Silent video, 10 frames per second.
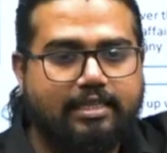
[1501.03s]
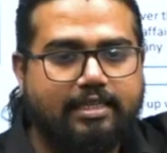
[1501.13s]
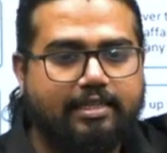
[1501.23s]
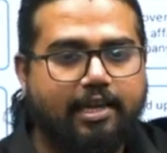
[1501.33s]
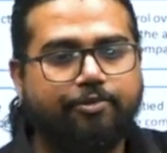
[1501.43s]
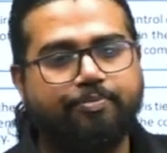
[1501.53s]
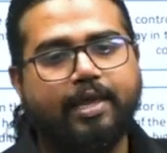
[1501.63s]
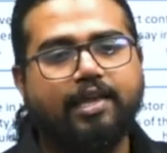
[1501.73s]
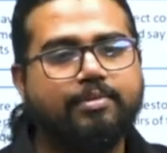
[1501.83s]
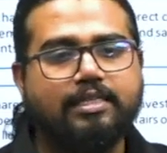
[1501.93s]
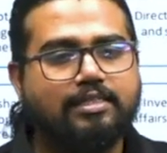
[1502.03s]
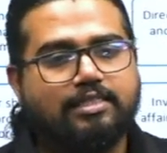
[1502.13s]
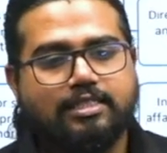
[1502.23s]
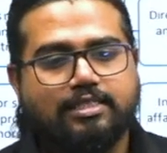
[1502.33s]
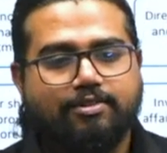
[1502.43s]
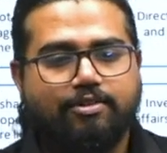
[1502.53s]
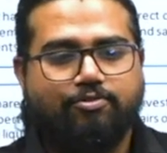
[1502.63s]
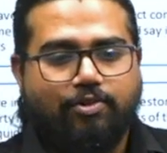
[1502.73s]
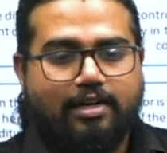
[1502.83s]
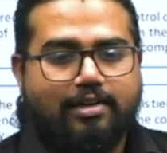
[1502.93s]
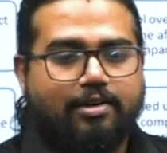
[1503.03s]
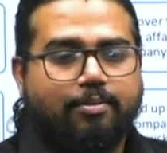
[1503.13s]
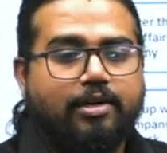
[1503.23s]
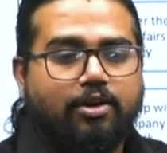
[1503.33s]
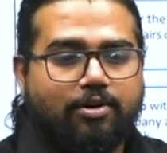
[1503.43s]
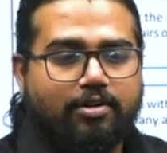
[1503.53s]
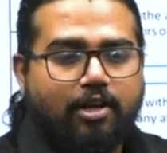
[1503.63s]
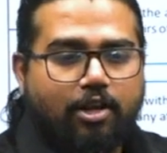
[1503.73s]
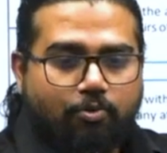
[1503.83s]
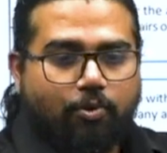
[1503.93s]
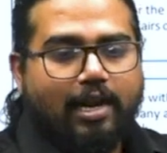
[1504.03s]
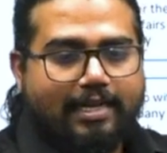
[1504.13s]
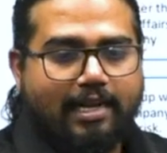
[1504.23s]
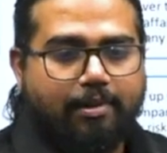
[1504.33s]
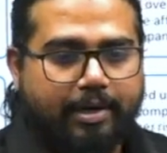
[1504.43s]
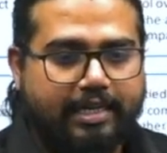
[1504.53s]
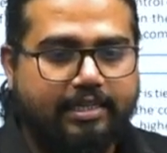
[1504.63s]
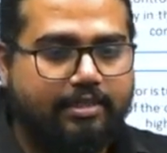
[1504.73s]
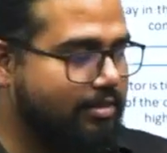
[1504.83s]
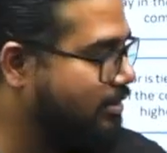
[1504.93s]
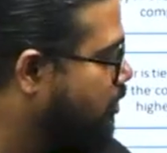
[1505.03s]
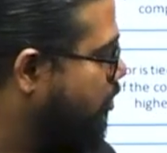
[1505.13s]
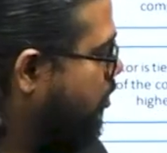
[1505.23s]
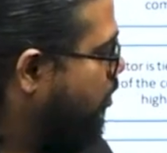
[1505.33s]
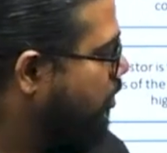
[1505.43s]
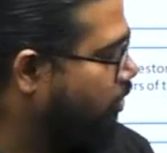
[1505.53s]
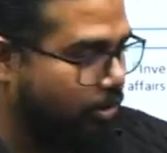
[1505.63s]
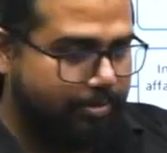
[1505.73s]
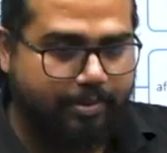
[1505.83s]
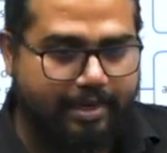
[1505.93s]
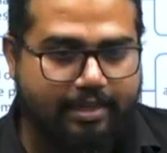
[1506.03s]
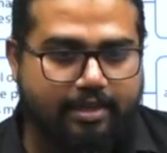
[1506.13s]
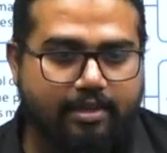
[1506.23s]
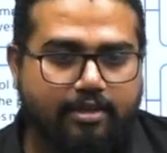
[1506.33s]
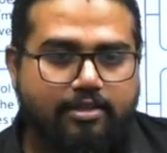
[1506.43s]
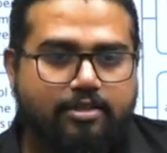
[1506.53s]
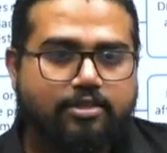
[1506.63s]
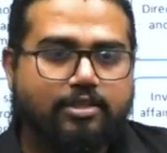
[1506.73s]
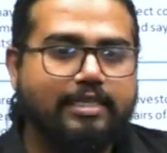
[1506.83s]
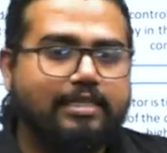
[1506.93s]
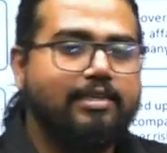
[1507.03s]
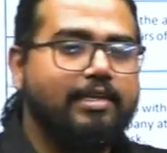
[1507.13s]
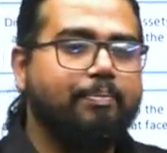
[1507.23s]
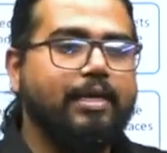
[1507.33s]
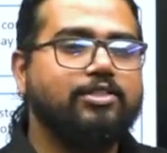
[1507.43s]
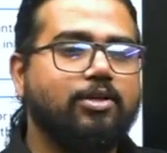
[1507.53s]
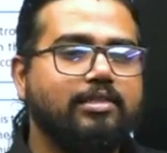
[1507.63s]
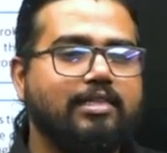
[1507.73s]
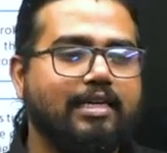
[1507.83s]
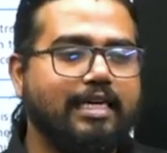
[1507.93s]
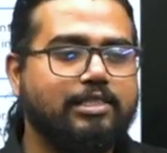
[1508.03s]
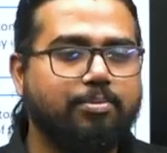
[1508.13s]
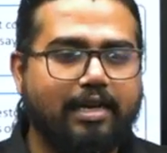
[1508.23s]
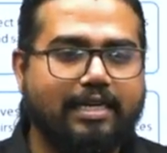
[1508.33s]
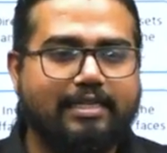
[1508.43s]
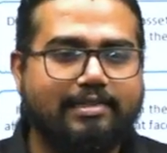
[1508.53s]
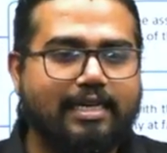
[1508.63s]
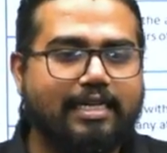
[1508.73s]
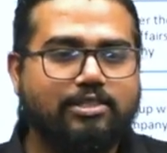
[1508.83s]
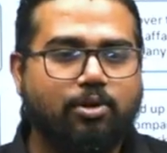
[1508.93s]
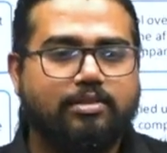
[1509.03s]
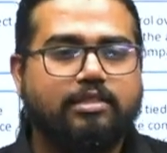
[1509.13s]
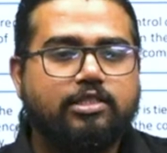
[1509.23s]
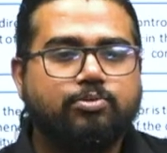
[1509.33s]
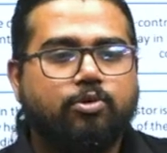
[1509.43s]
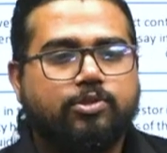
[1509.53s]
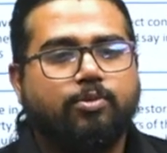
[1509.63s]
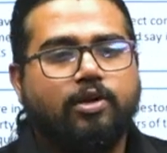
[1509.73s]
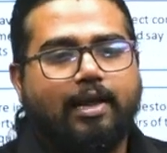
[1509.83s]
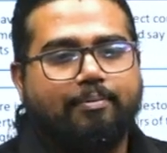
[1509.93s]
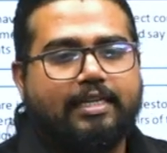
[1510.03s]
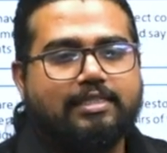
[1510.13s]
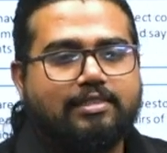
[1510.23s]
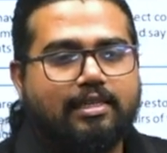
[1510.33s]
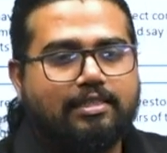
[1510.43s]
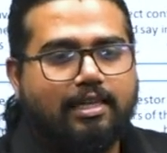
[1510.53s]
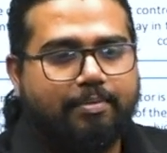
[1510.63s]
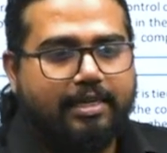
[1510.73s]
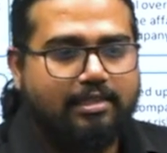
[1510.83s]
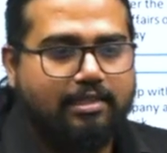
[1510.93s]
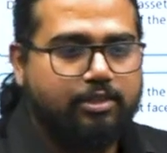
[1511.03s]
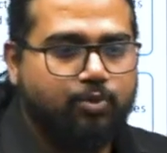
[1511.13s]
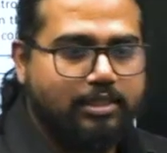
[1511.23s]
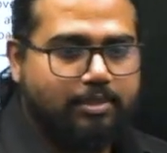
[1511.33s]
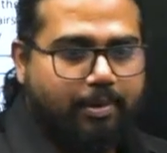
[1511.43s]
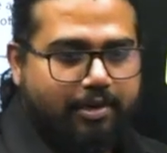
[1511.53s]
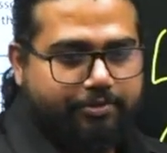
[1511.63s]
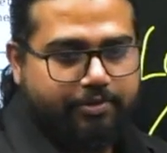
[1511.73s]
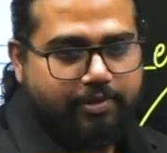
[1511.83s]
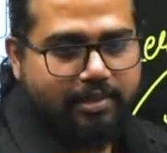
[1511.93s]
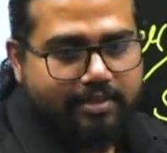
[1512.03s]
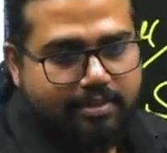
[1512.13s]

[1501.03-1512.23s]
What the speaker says: in India. FPI means it's vulnerable or volatile money. It's also called hot money. So it depends on the rates, market rates, all these small happenings that is happening in the XYZ part of the world.